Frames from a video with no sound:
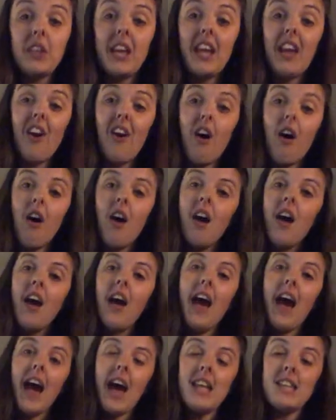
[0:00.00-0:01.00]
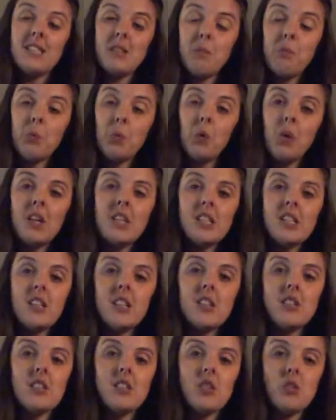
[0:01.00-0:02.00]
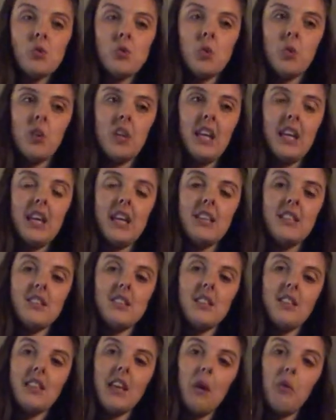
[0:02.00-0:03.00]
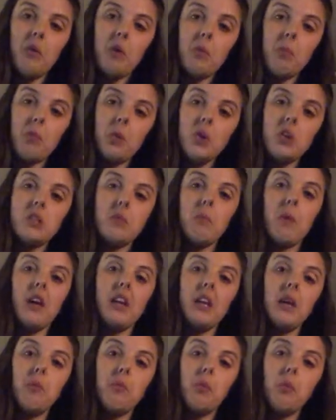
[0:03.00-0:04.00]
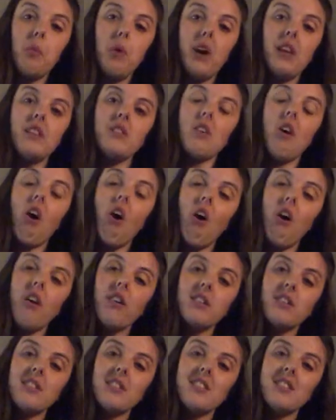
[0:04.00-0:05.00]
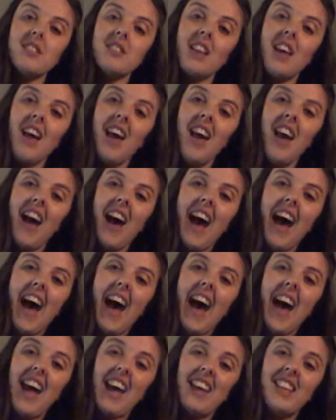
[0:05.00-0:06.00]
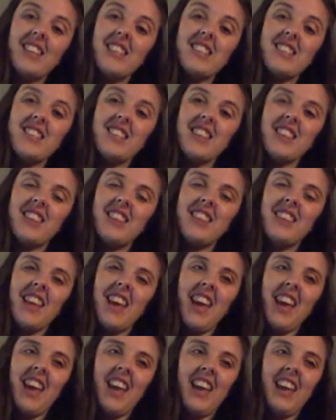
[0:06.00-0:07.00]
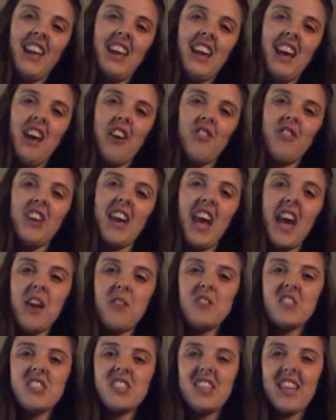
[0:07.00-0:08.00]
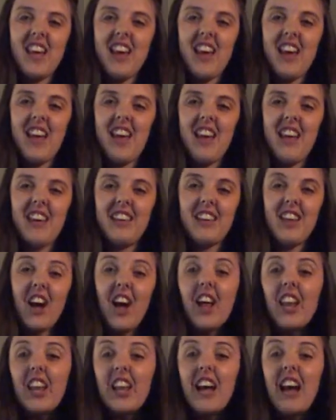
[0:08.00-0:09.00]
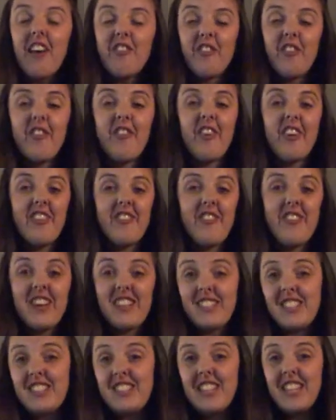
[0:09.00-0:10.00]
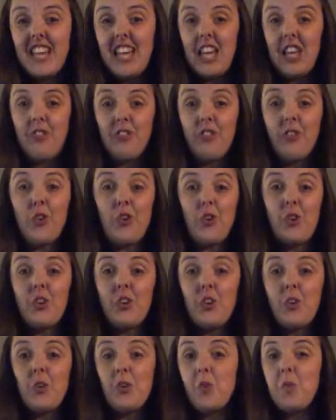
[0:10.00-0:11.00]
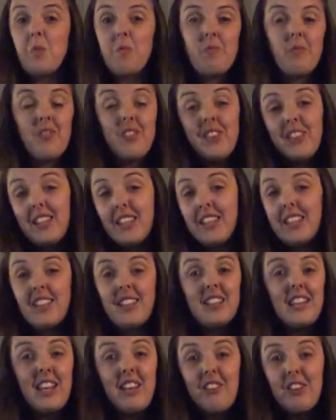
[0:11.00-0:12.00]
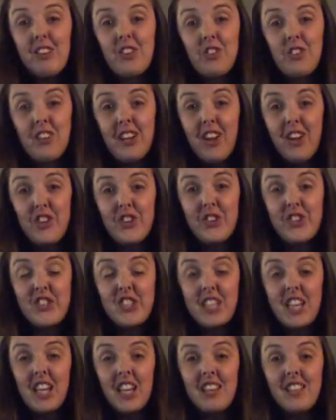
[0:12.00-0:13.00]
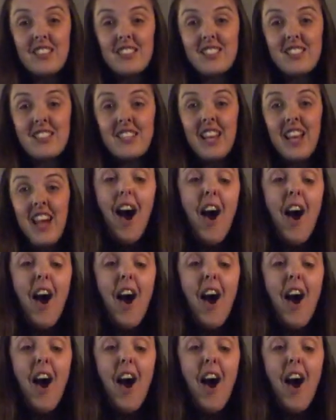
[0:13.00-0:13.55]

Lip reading: They are hand embroidered. The story is that they were embroidered by Gilbert White's aunts, and they have kept their colour and vivacity for nearing 300 years.